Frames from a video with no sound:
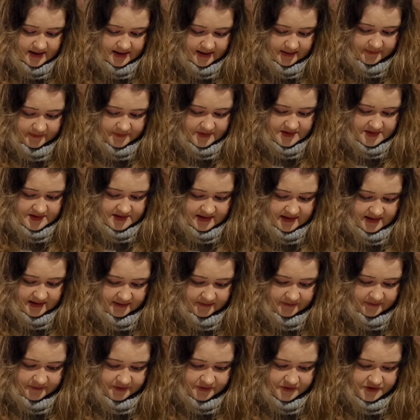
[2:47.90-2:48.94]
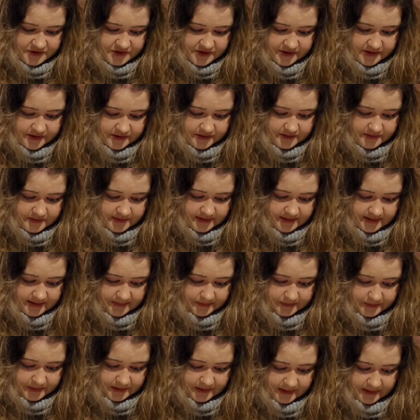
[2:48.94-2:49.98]
If desired, finish the look with a
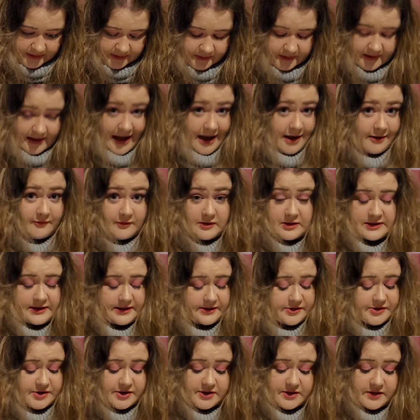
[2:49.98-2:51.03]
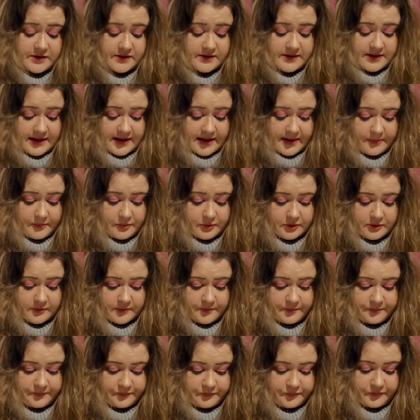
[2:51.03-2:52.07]
lip liner. I haven't actually done that,
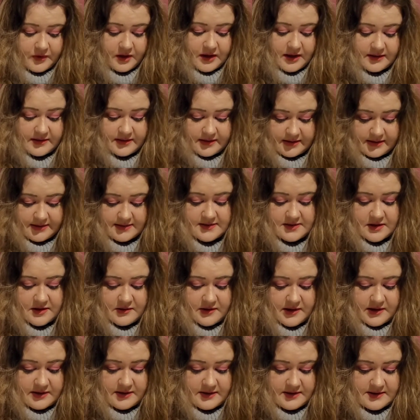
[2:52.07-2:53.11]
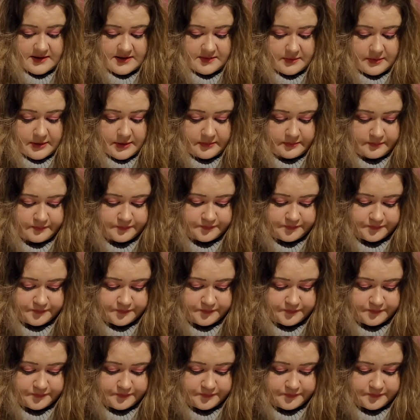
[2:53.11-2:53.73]
but I think it's alright this way.